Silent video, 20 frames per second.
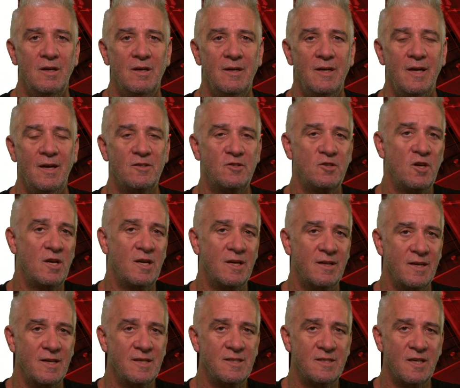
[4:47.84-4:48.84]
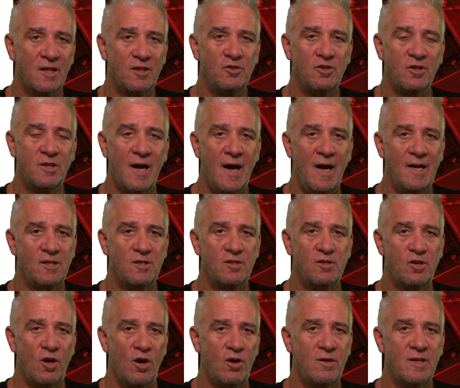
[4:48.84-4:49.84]
Now certainly these things, you can't
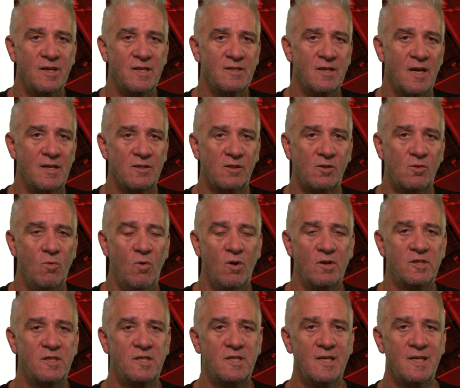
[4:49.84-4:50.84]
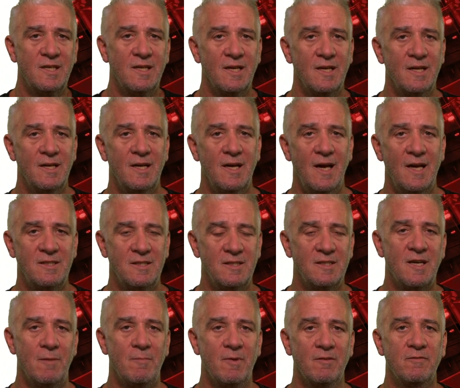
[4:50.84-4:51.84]
show these as a quantity, as in
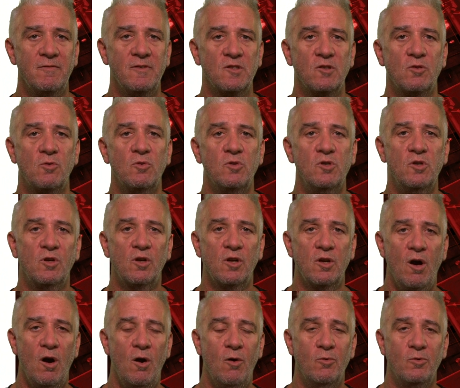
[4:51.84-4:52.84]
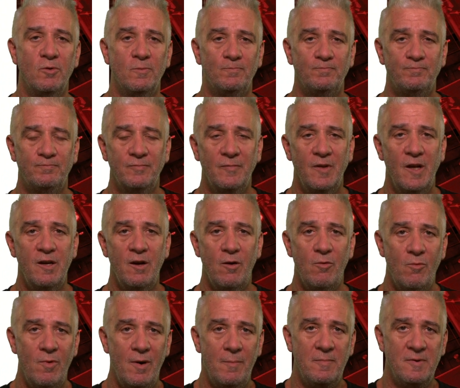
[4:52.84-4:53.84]
something physical you can hold. They
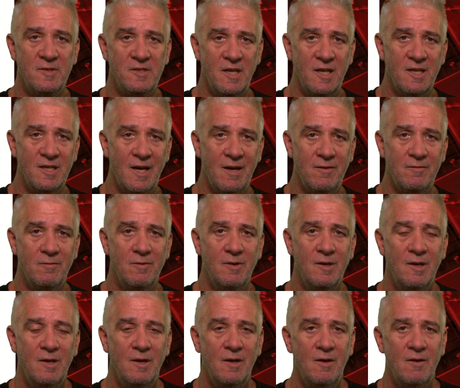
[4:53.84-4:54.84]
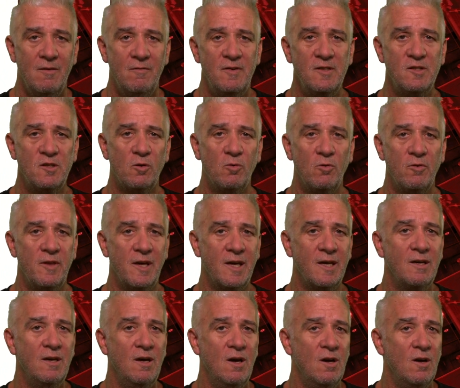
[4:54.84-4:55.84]
don't represent a physical
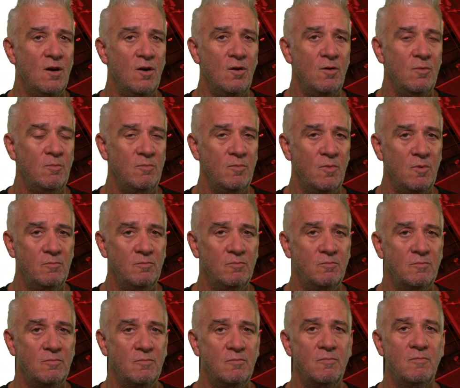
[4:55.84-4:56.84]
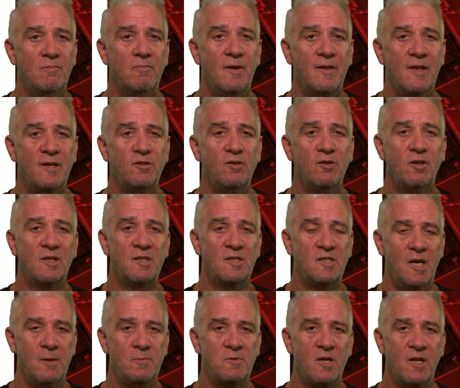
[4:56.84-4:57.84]
thing, but they do
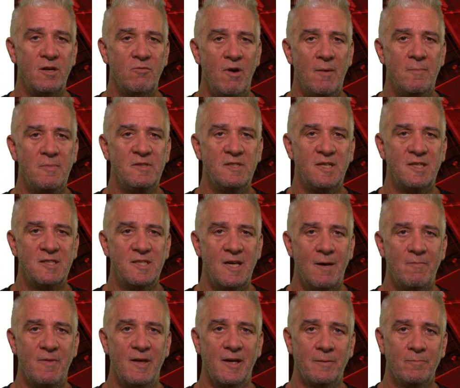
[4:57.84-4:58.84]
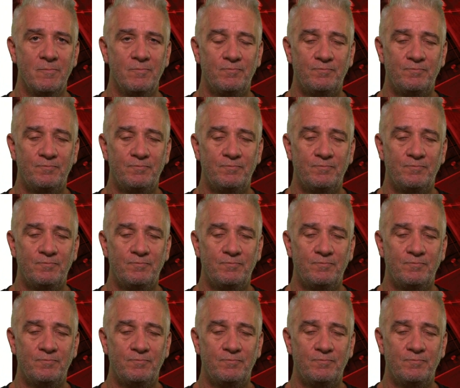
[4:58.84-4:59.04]
conceptually represent something.